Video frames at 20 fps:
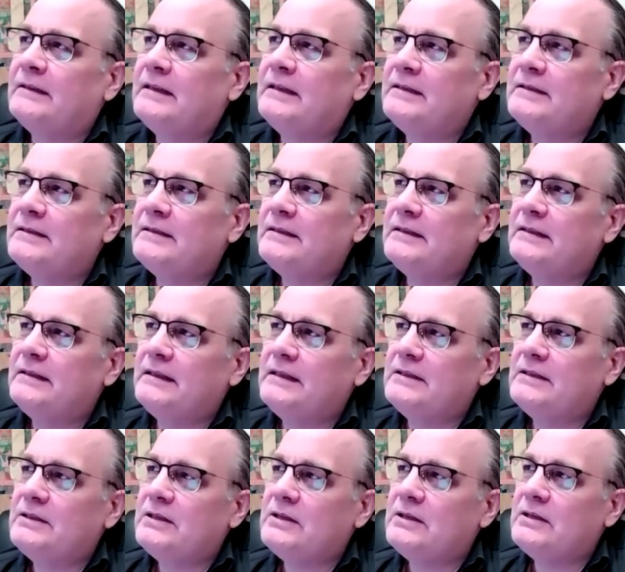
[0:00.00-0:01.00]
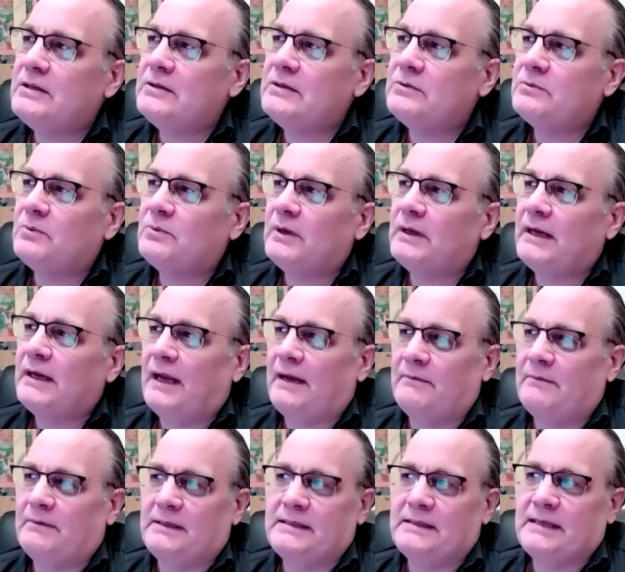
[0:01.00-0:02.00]
this is, this is what I
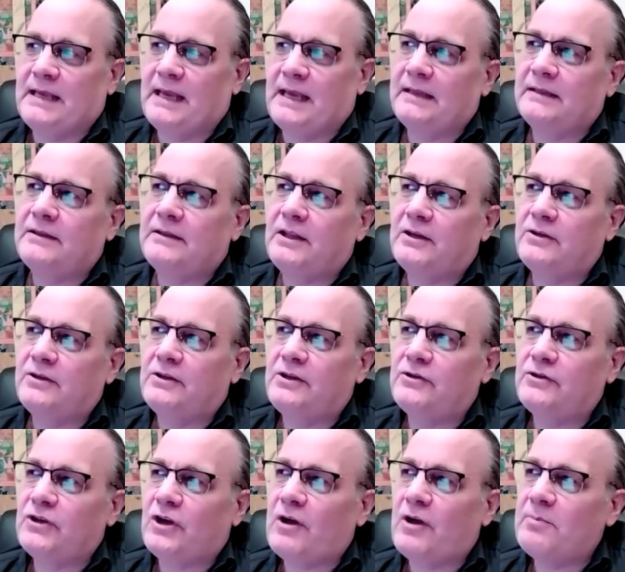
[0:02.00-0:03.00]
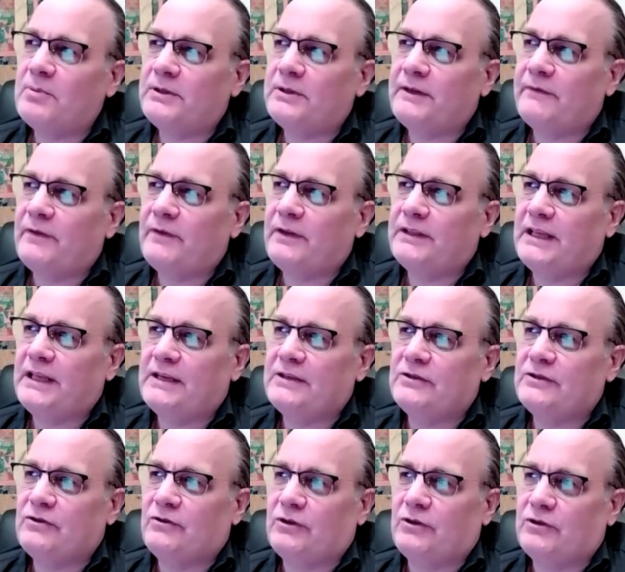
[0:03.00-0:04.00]
would say. There, there's a couple different
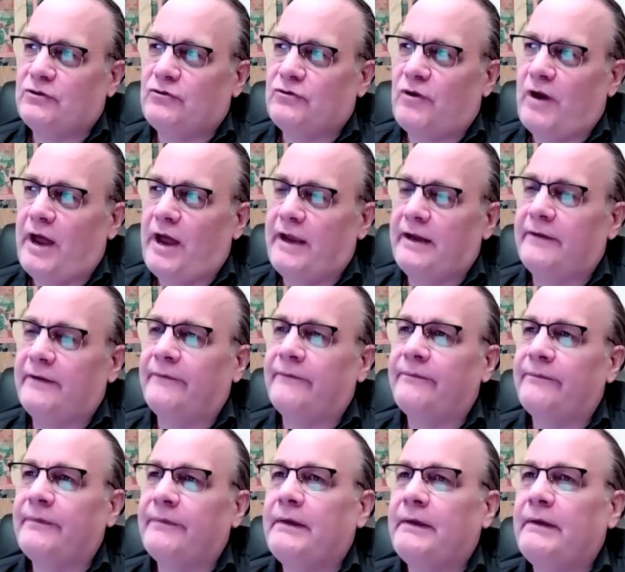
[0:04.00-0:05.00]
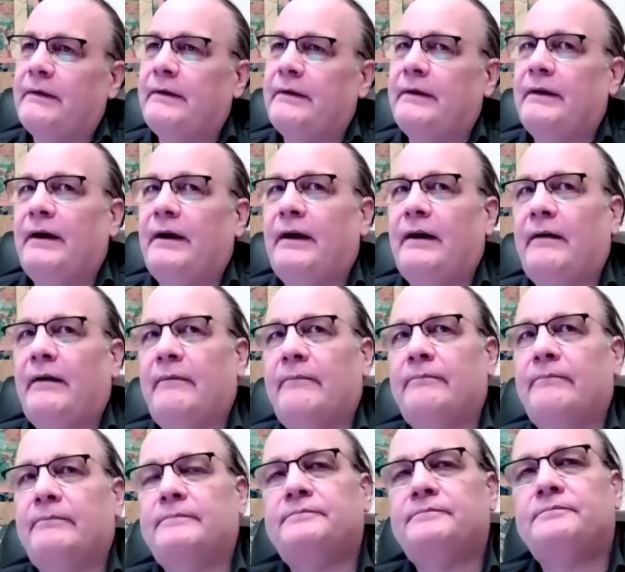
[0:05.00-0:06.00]
things you can try.
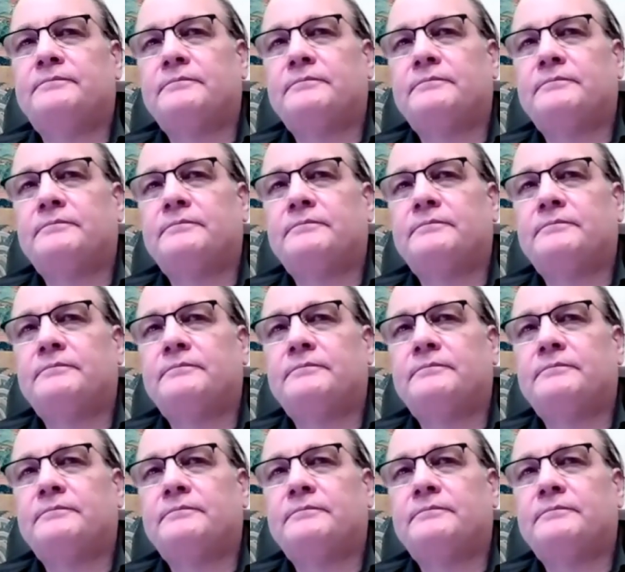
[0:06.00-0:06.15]
Um,